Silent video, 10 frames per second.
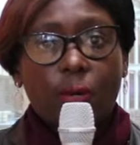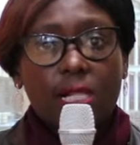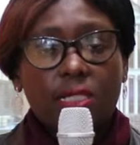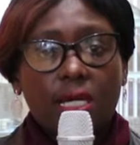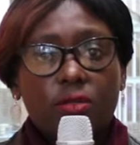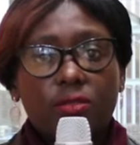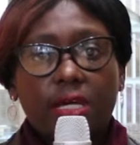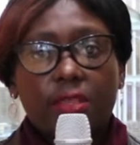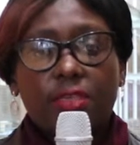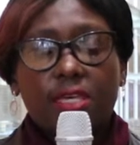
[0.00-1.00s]
while now.
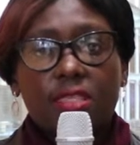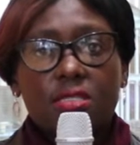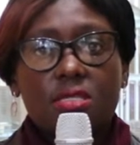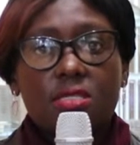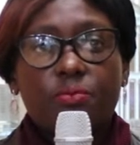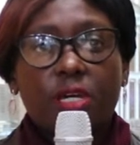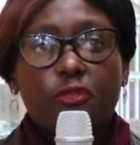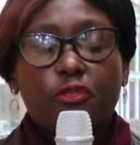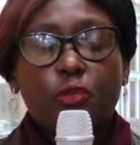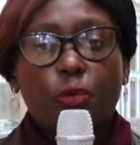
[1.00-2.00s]
I think this is my
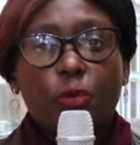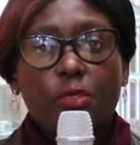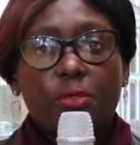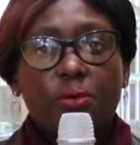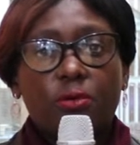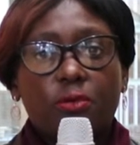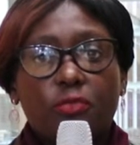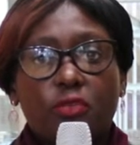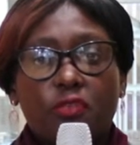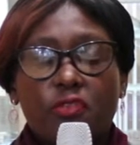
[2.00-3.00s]
fourth or
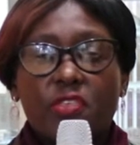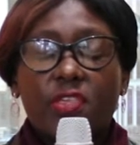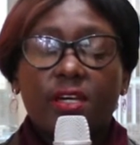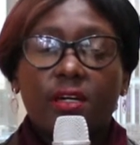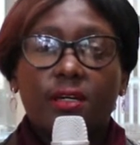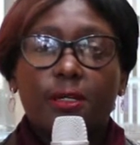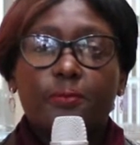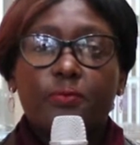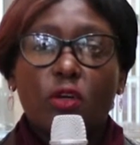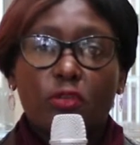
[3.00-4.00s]
fifth
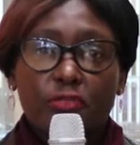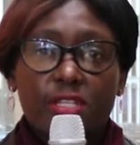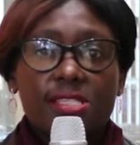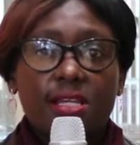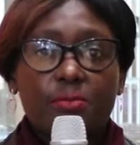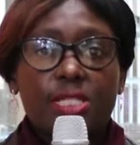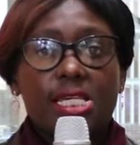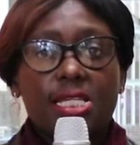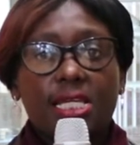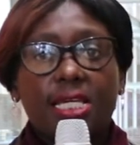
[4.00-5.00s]
conference that I'm
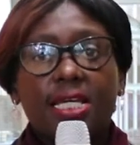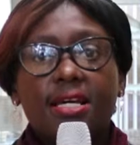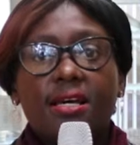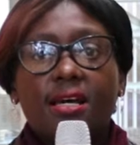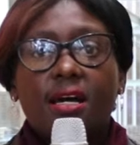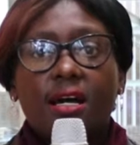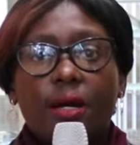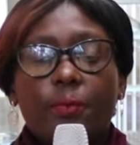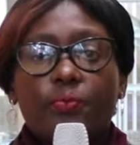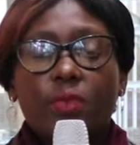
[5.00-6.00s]
attending.
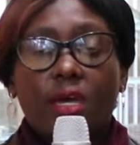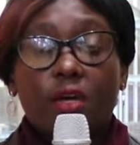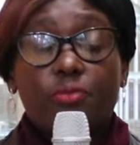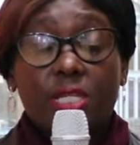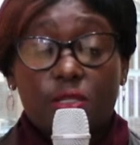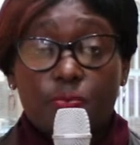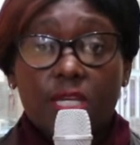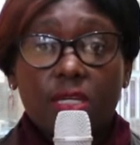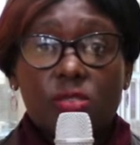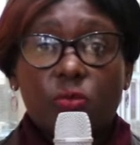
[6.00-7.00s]
I have been a
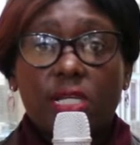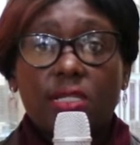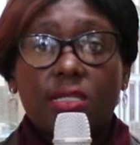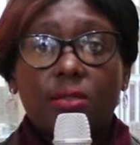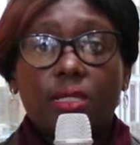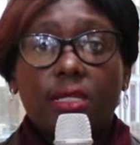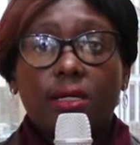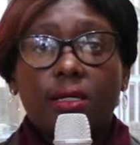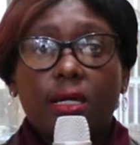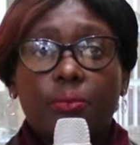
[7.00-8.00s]
speaker as well in
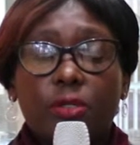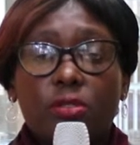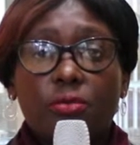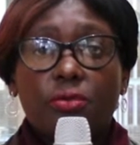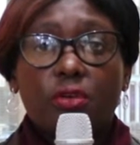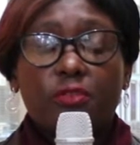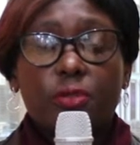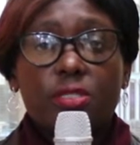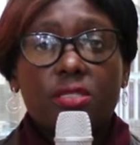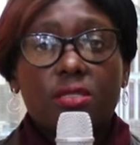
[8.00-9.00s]
about 3 of
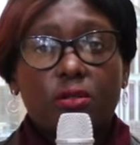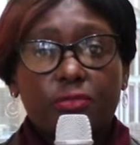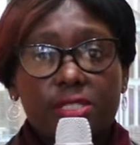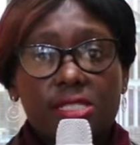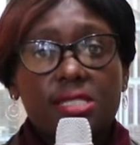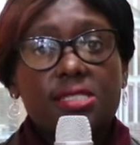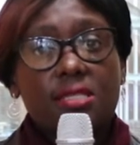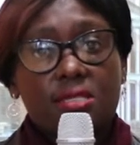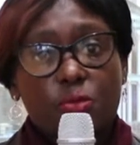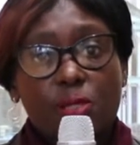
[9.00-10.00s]
those conferences,
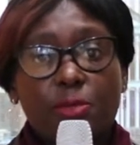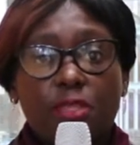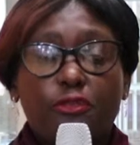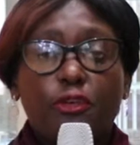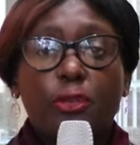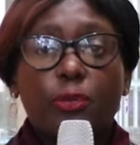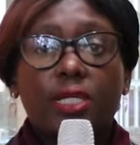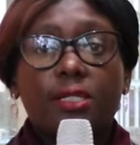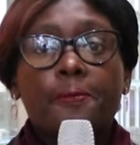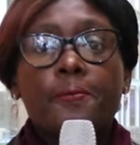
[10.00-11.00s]
and this will be the fourth
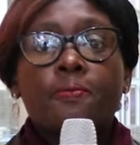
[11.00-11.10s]
one.